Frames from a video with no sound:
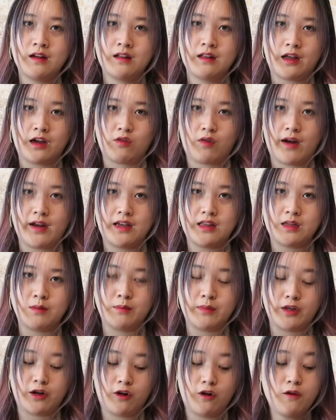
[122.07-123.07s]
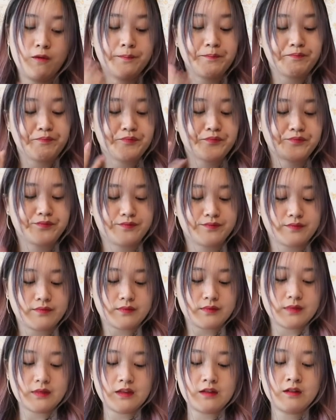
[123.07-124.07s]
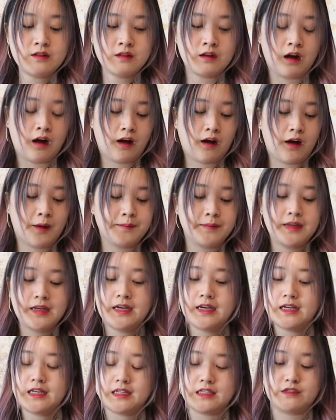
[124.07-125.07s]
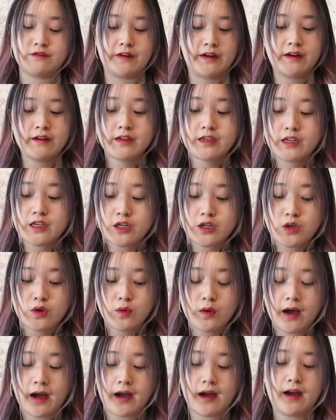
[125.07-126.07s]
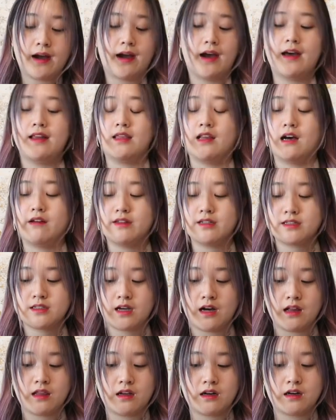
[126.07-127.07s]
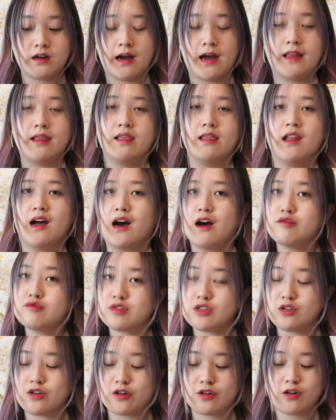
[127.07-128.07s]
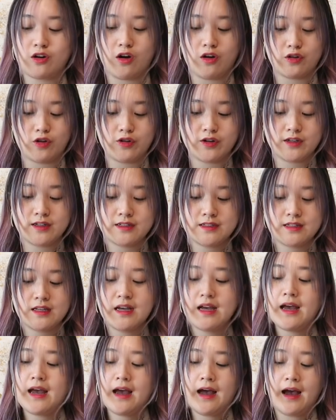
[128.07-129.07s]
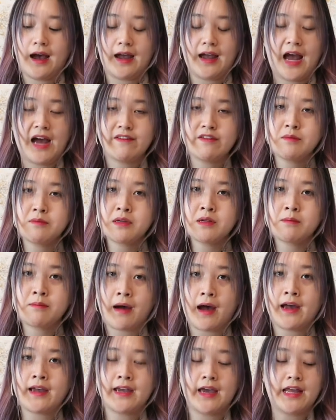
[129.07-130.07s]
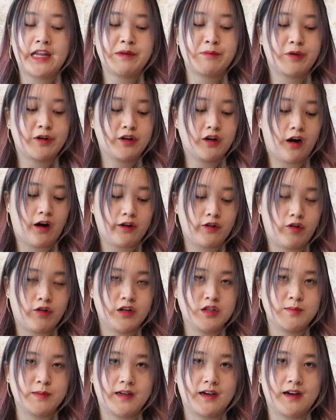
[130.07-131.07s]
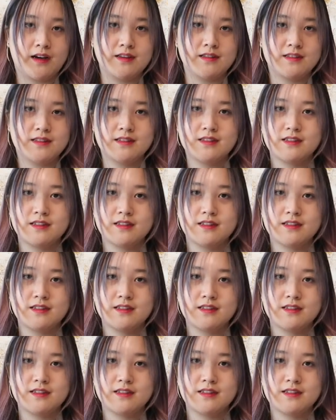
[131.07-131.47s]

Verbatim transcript: like right in the middle. It's very cute. I love this color. I love Dior card holders. I haven't been buying any more card holders because